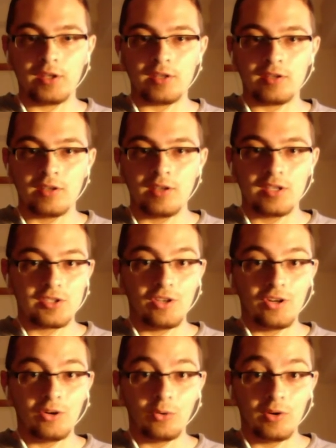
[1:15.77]
So
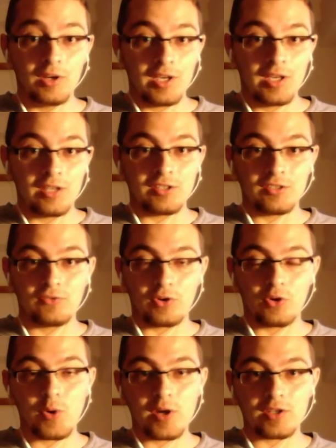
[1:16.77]
just for a quick
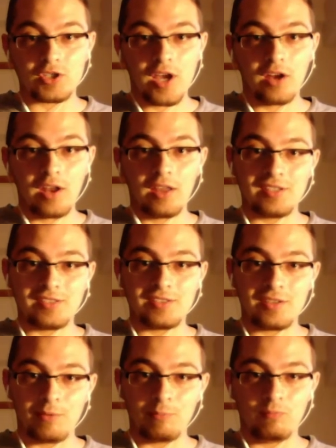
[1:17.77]
shout out, this is a
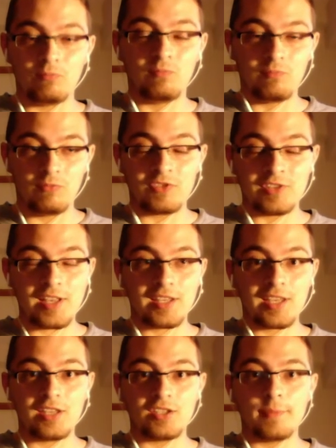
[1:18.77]
dedicated to
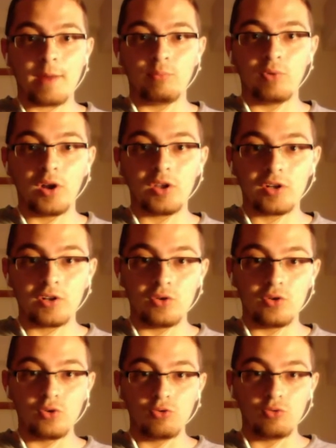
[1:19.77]
my brother
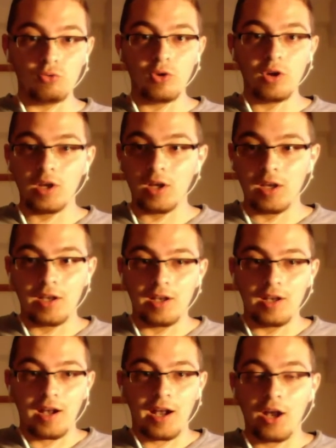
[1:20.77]
who I
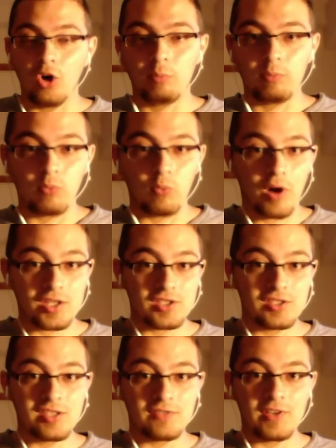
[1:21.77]
hope watches this
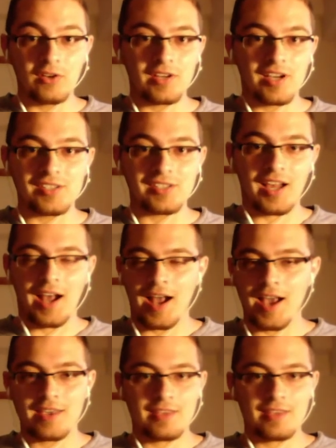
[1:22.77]
video because I,